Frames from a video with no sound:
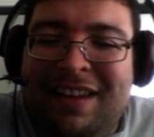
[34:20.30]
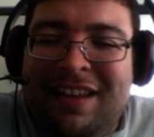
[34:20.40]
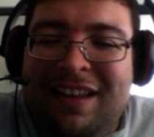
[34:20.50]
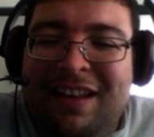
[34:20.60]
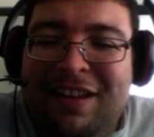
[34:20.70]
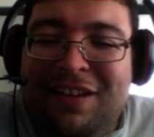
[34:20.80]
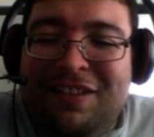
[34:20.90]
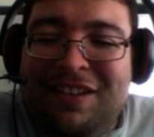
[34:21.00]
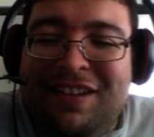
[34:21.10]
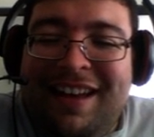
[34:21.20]

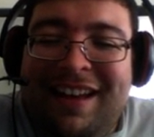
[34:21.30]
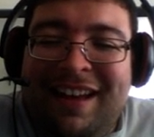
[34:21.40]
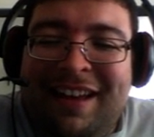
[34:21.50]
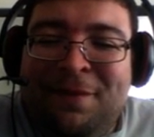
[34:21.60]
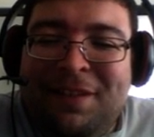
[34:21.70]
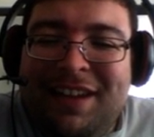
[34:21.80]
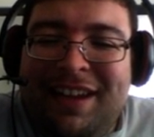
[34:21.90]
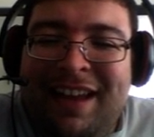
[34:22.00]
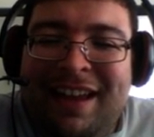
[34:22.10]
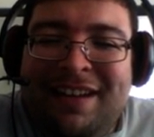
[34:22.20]
Yeah, I'd flee.
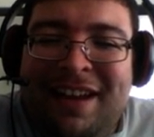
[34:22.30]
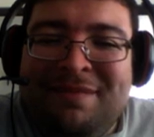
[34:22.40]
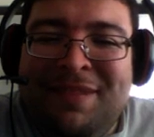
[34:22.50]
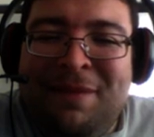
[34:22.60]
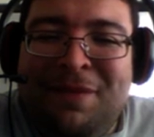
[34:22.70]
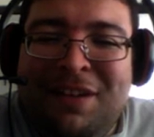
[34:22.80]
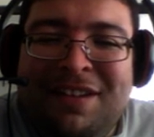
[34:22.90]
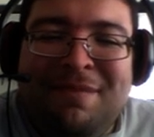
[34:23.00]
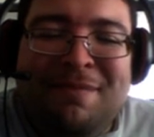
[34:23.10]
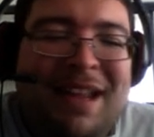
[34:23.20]
If they're gonna
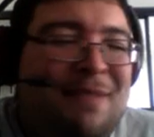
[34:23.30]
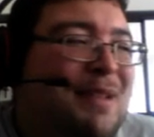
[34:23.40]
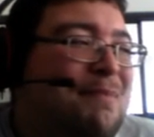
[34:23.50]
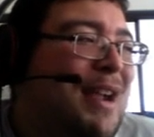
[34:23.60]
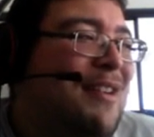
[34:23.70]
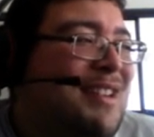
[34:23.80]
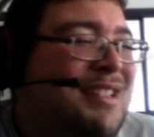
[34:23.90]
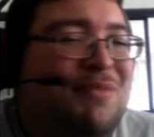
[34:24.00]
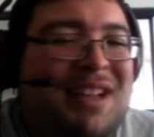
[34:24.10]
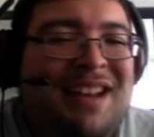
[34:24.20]
make me marry
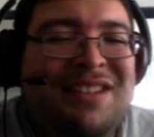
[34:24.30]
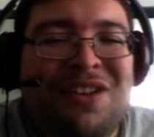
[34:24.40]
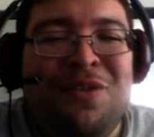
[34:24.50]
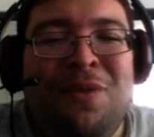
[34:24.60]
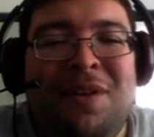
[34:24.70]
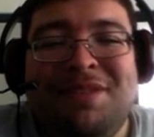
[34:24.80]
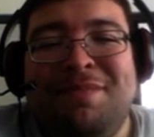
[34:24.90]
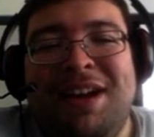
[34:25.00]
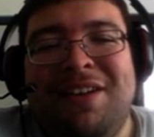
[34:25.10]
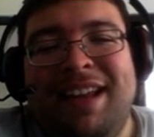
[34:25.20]
someone I don't want to
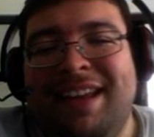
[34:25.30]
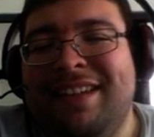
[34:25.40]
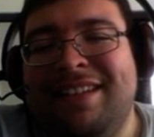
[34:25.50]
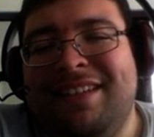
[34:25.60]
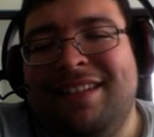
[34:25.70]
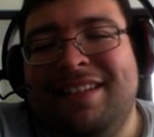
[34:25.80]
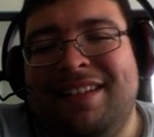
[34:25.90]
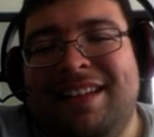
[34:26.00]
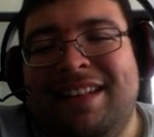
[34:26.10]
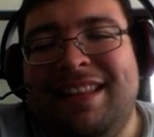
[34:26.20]
marry,
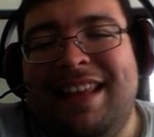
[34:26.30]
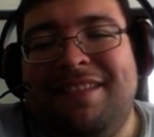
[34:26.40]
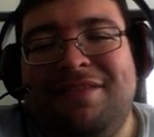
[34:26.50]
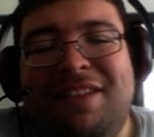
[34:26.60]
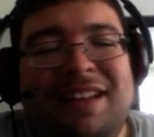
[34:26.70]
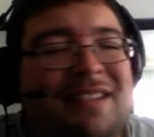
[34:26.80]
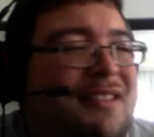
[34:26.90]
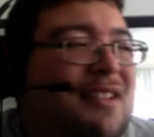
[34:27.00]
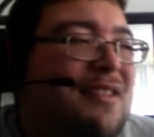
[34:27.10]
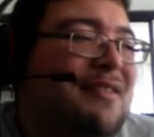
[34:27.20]

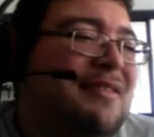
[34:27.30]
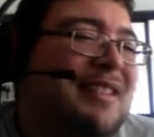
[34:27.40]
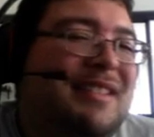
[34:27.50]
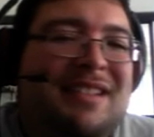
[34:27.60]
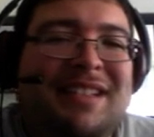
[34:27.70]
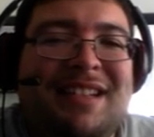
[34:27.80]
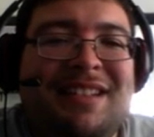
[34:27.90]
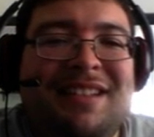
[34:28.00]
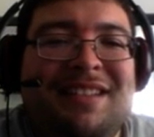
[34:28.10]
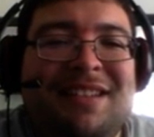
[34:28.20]
it just says
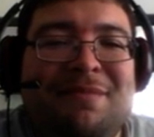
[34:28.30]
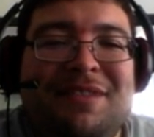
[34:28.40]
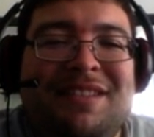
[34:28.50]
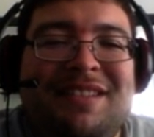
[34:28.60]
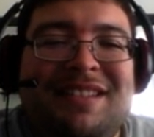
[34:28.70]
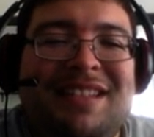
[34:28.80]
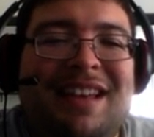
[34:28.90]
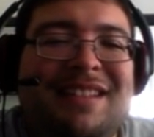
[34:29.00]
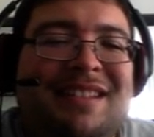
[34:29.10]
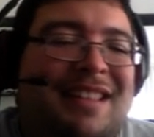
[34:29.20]
that someone's
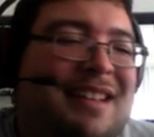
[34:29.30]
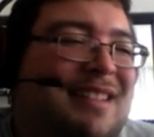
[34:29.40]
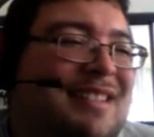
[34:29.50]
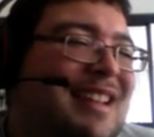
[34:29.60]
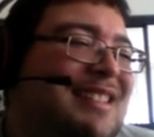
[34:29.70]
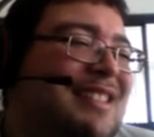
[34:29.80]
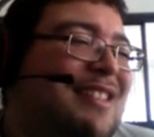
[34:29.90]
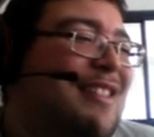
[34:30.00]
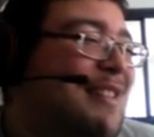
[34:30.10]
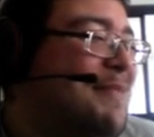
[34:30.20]
disgusting. That doesn't
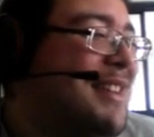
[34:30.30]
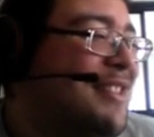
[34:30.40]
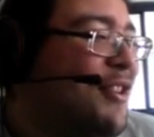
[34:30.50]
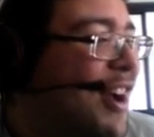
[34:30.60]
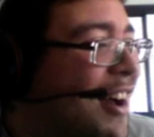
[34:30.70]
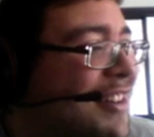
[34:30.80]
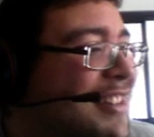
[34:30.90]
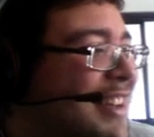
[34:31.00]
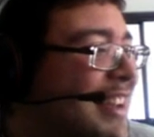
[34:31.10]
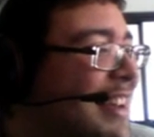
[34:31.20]
necessarily mean they're
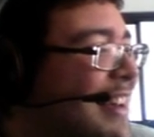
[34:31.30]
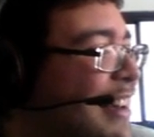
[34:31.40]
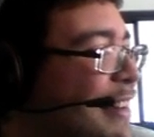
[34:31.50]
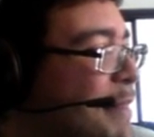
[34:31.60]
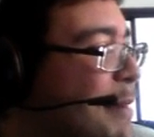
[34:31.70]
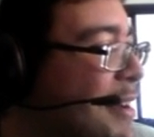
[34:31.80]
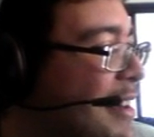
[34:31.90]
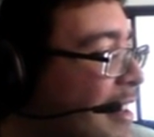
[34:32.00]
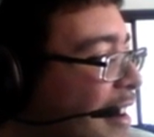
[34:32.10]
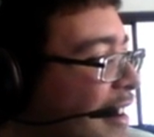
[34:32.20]
ugly. Maybe
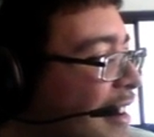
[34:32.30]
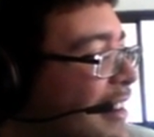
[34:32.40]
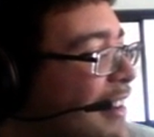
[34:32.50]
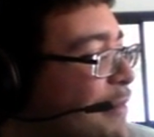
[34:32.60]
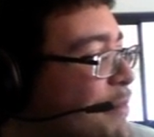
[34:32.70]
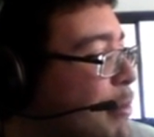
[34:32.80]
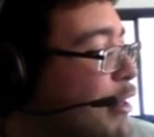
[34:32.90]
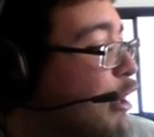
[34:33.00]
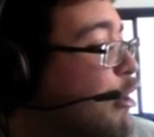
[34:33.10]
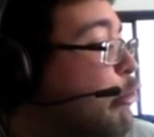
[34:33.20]
they
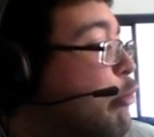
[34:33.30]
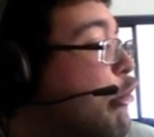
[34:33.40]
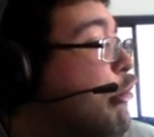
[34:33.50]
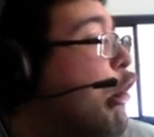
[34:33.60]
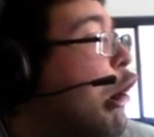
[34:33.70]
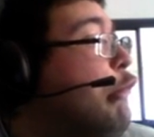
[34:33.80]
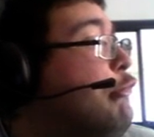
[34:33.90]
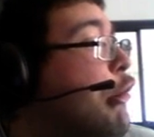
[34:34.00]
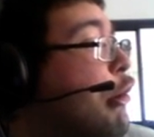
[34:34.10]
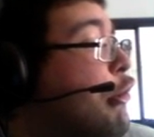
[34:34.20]
speak like this.